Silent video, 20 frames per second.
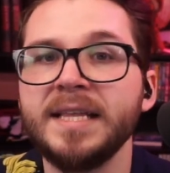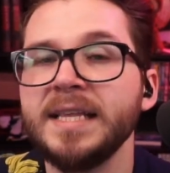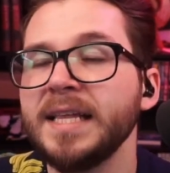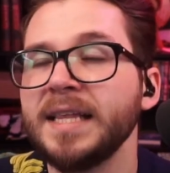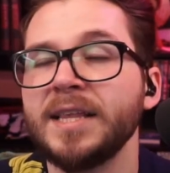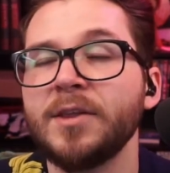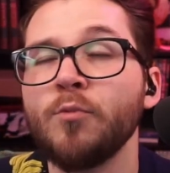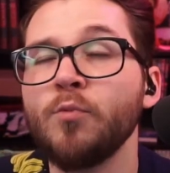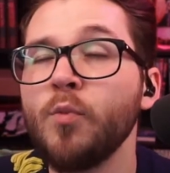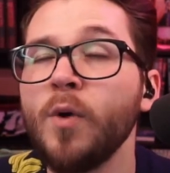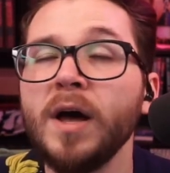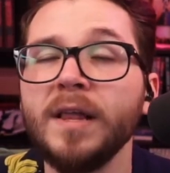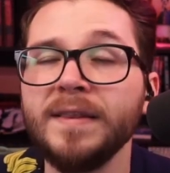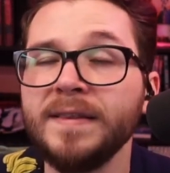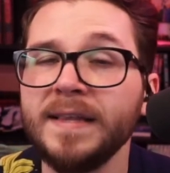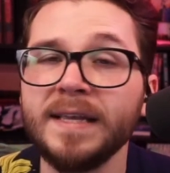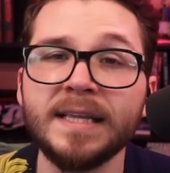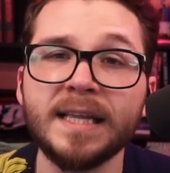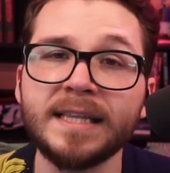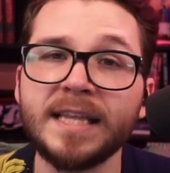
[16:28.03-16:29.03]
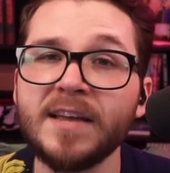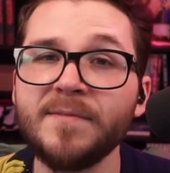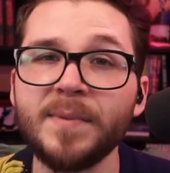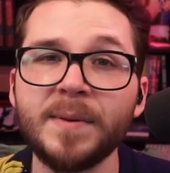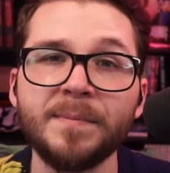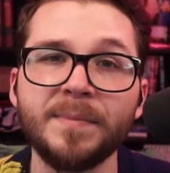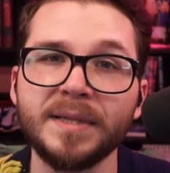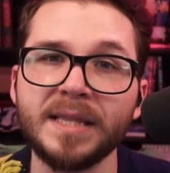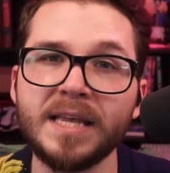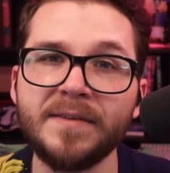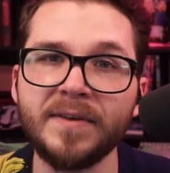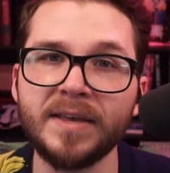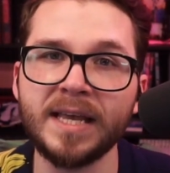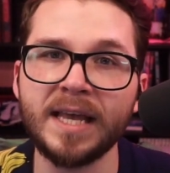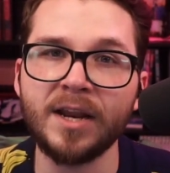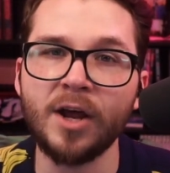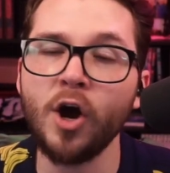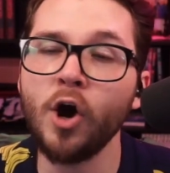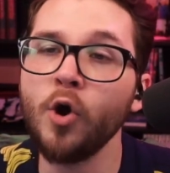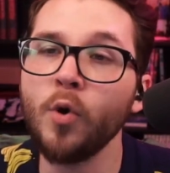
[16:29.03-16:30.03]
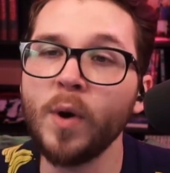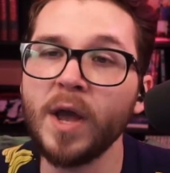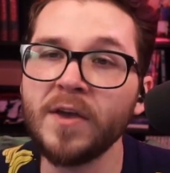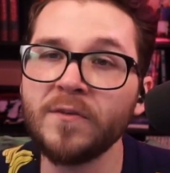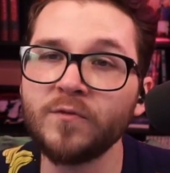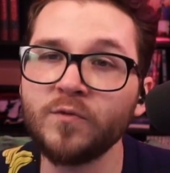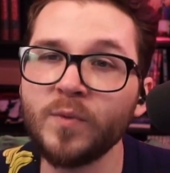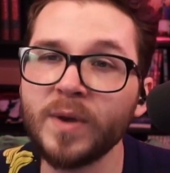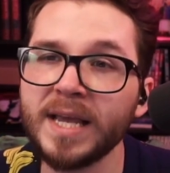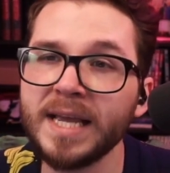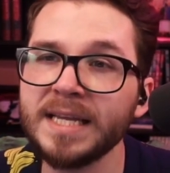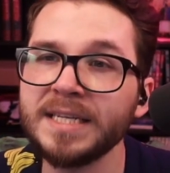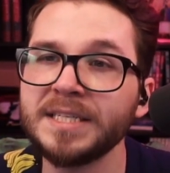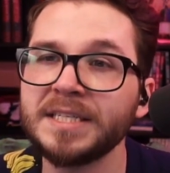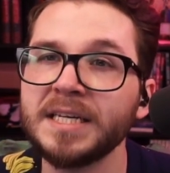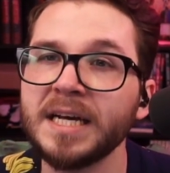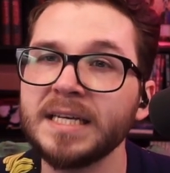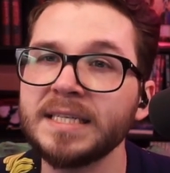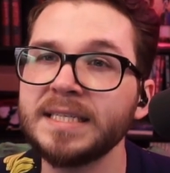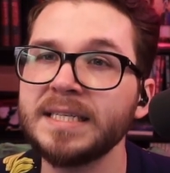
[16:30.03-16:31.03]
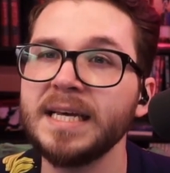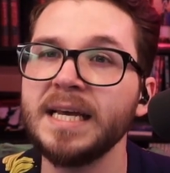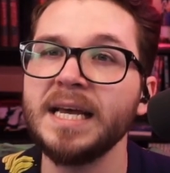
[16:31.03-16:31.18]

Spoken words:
that the one thing that they've been believing in. Oh, if we can just